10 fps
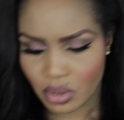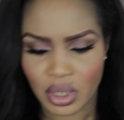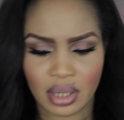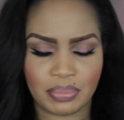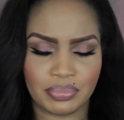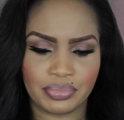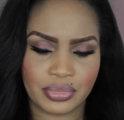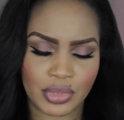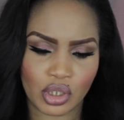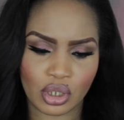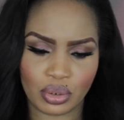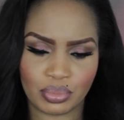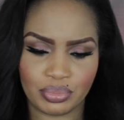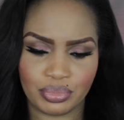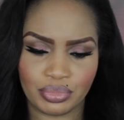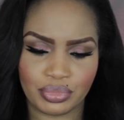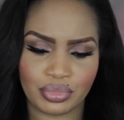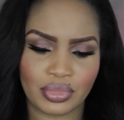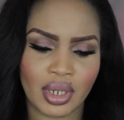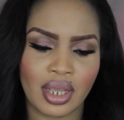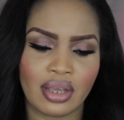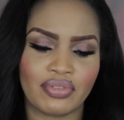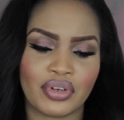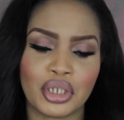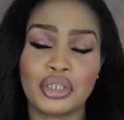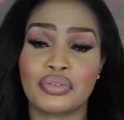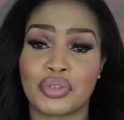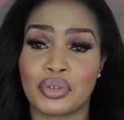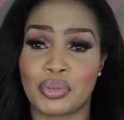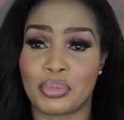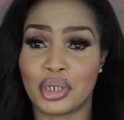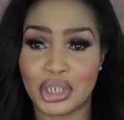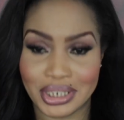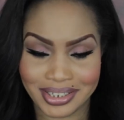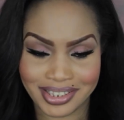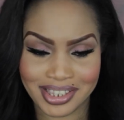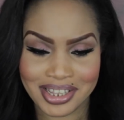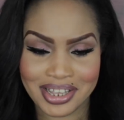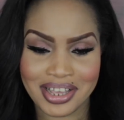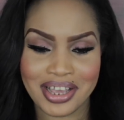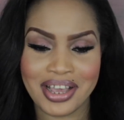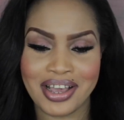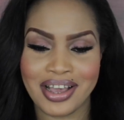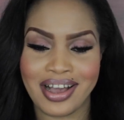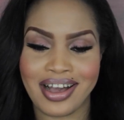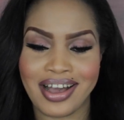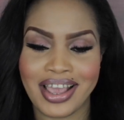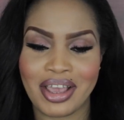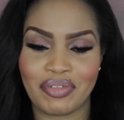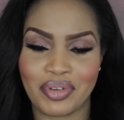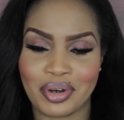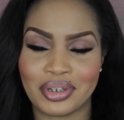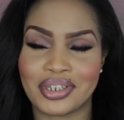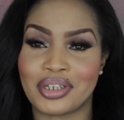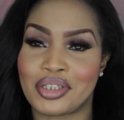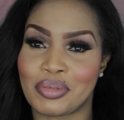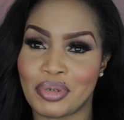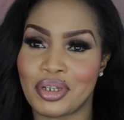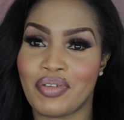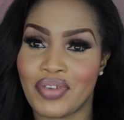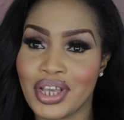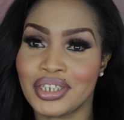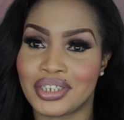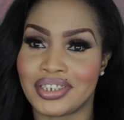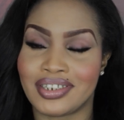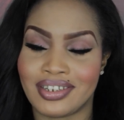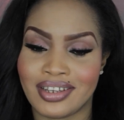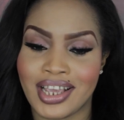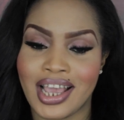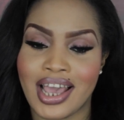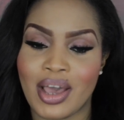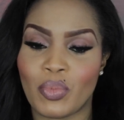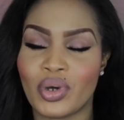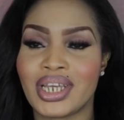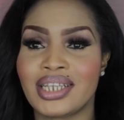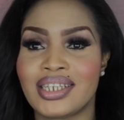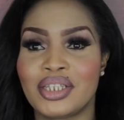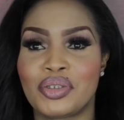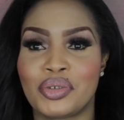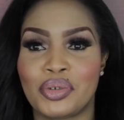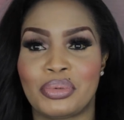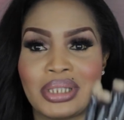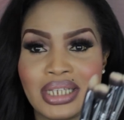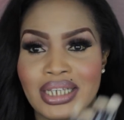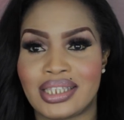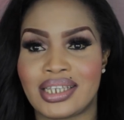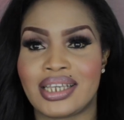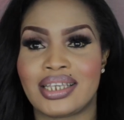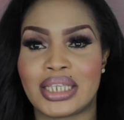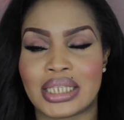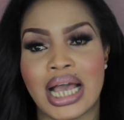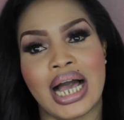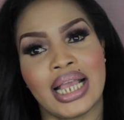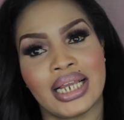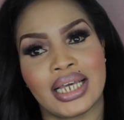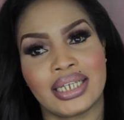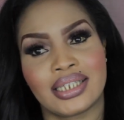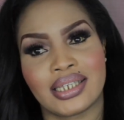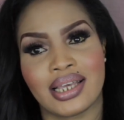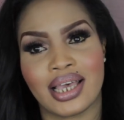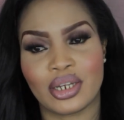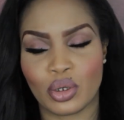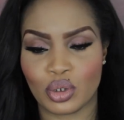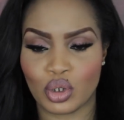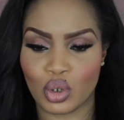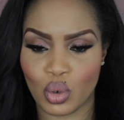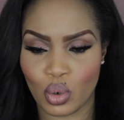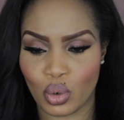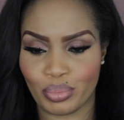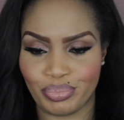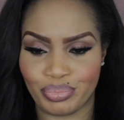Okay, so for each of those brushes, I have got a smaller version. And what I tend to do with these is highlight and contour.